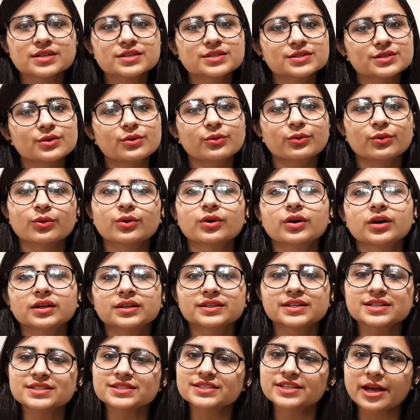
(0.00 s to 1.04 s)
So
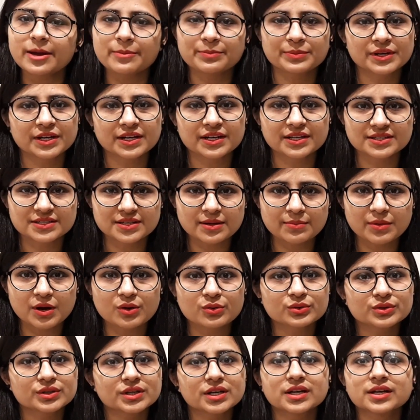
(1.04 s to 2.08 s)
this chapter is
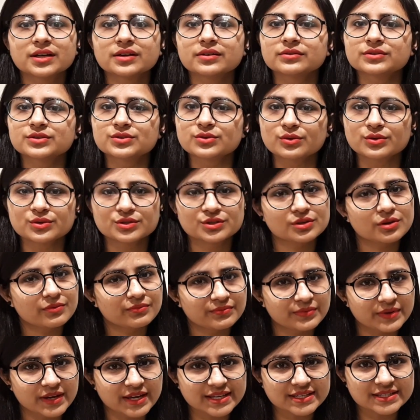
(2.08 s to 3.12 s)
about source
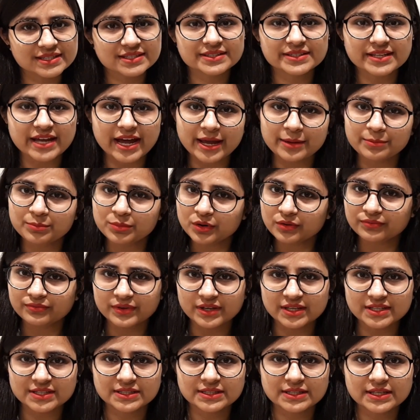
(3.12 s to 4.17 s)
of waste, type of
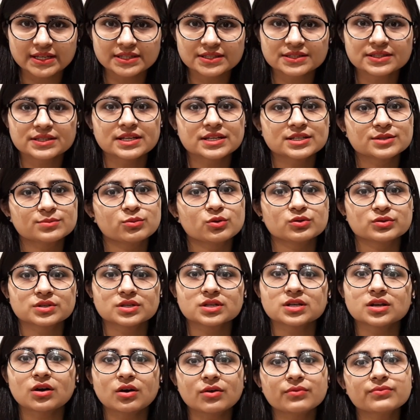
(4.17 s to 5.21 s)
wastage,
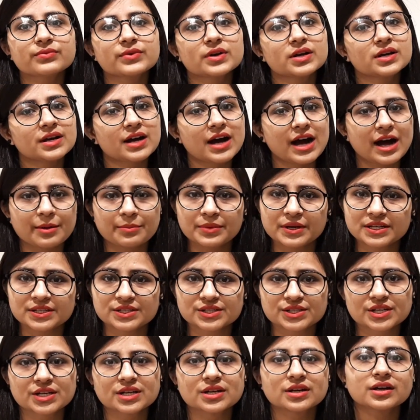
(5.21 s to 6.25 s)
disposal of
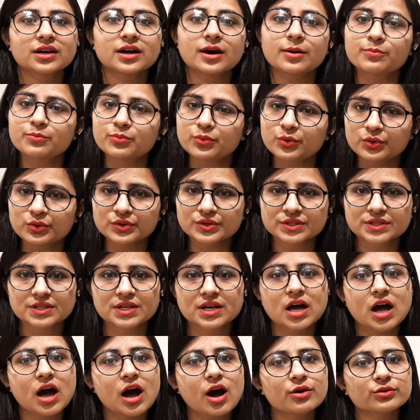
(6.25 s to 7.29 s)
garbage, compost,
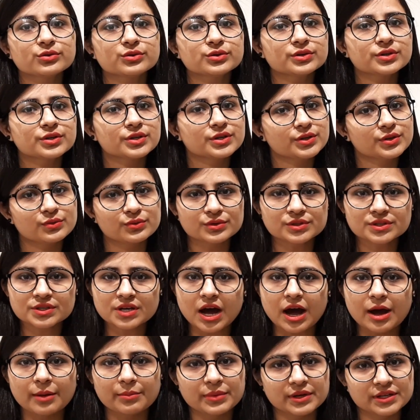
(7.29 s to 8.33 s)
how to reduce
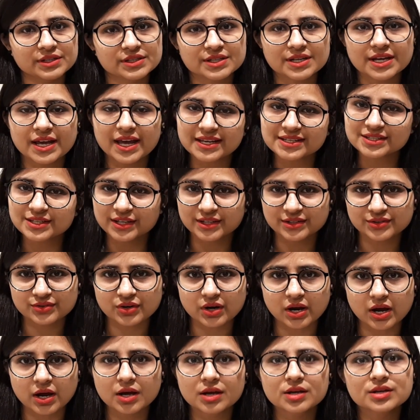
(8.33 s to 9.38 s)
garbage,
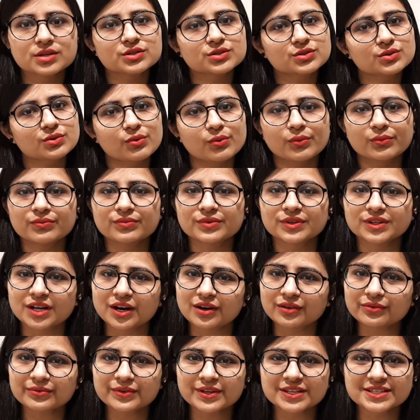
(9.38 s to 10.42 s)
etc. So
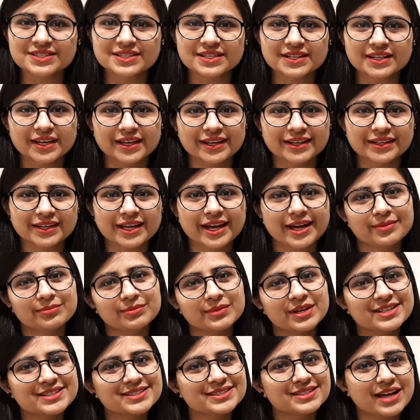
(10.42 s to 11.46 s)
without wasting any
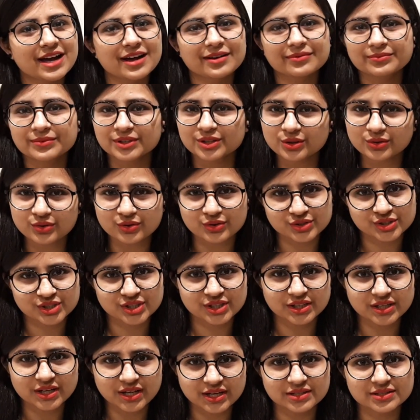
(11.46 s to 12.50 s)
time, let's start with the
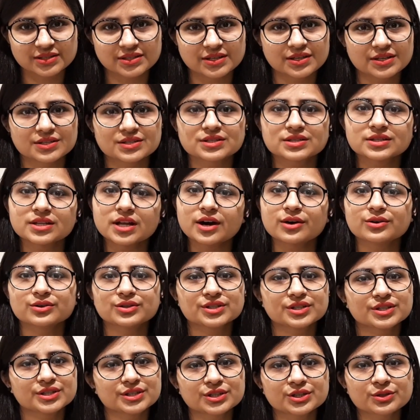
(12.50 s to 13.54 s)
question and answers. Now
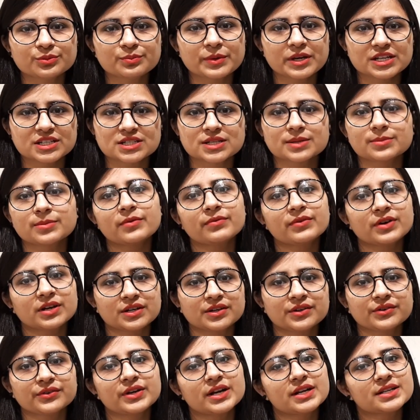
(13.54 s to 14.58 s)
turn to page number
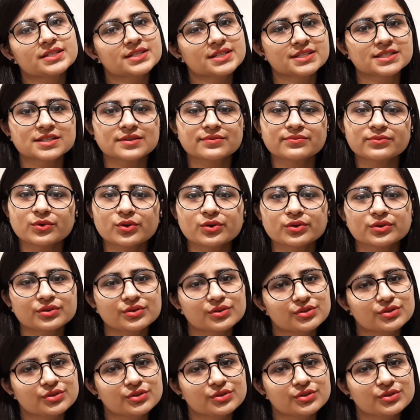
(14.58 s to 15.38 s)
164,